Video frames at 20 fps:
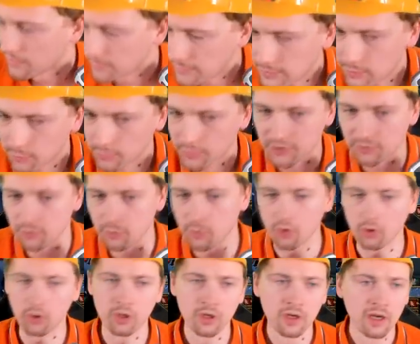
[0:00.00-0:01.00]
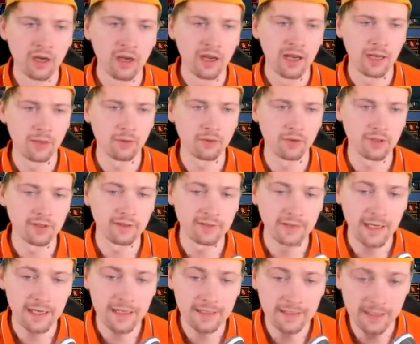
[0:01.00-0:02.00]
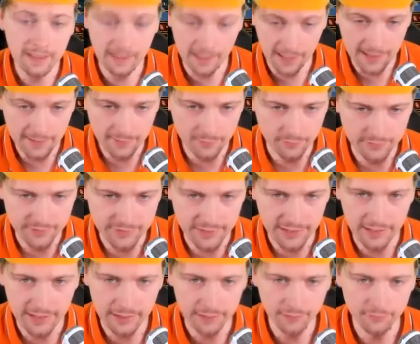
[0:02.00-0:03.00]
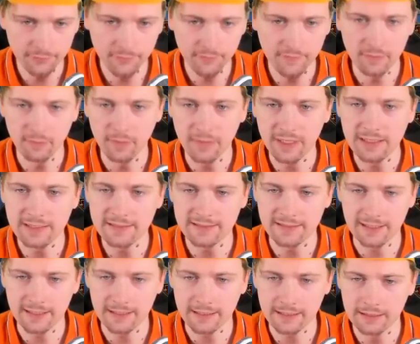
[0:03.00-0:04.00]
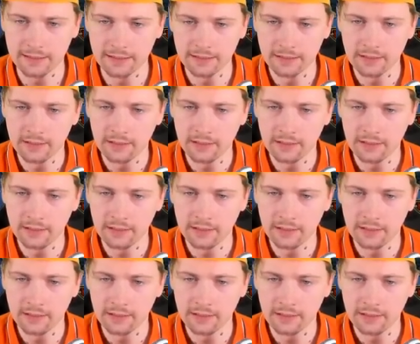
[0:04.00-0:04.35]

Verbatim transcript: a little bit more, I'm gonna take the cannons out of the main stack,